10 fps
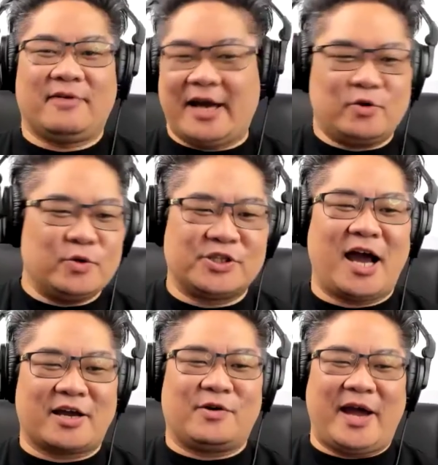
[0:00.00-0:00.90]
right? Who's
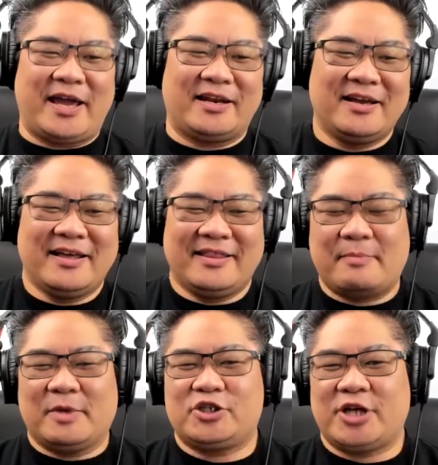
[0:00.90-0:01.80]
not going to write
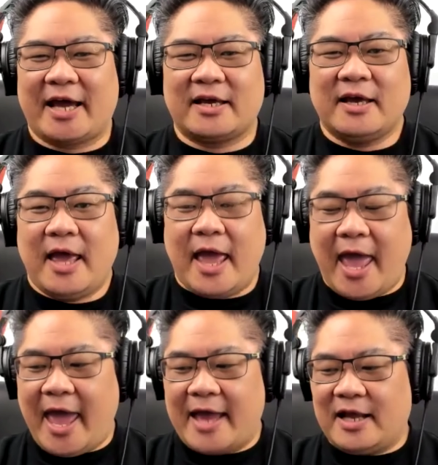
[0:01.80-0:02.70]
them a check?
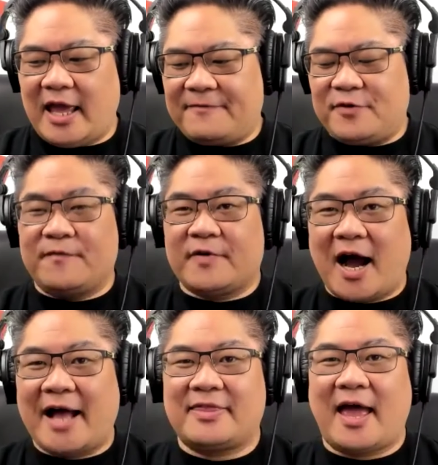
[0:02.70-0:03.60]
And if you've
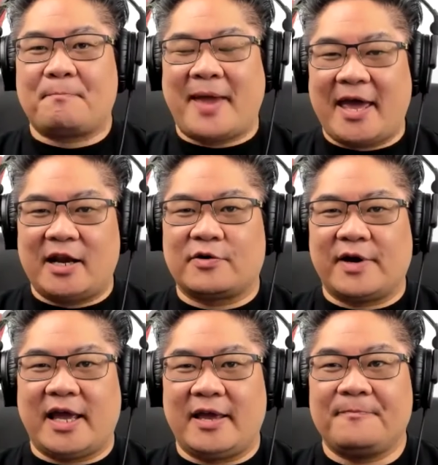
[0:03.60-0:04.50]
got that pedigree,